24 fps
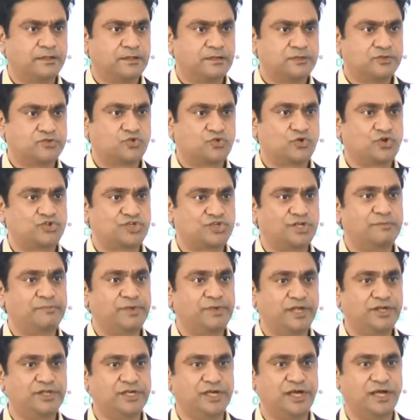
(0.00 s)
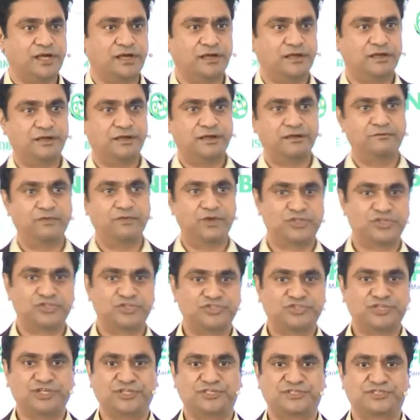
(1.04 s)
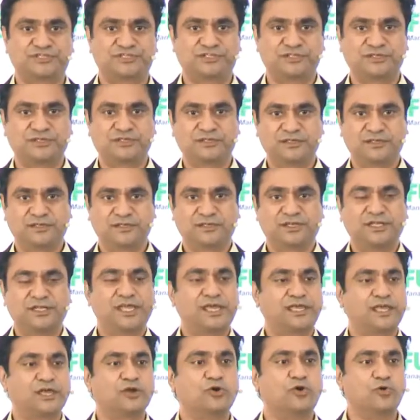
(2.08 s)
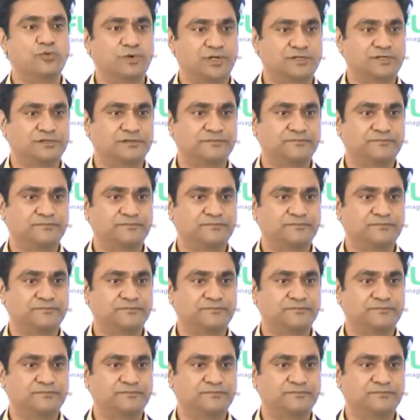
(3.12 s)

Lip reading: Social media, which is just taking over.